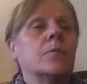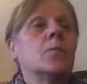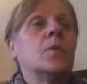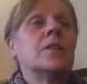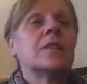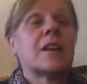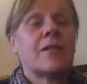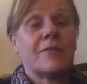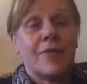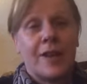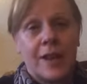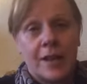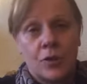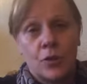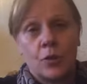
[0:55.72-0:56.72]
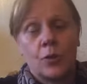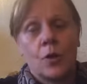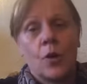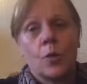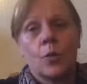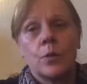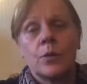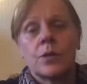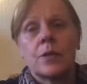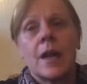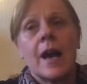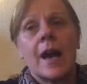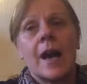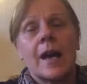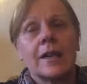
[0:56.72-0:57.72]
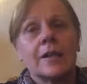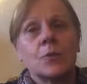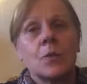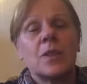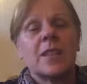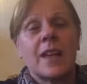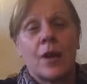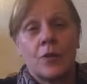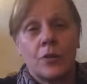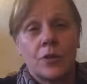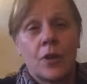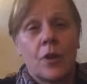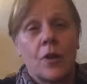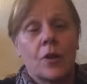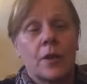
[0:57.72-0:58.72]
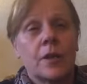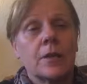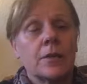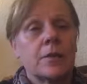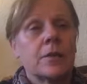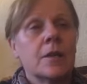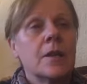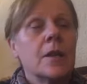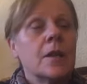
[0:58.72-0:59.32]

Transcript: We set financial goals and we set other targets.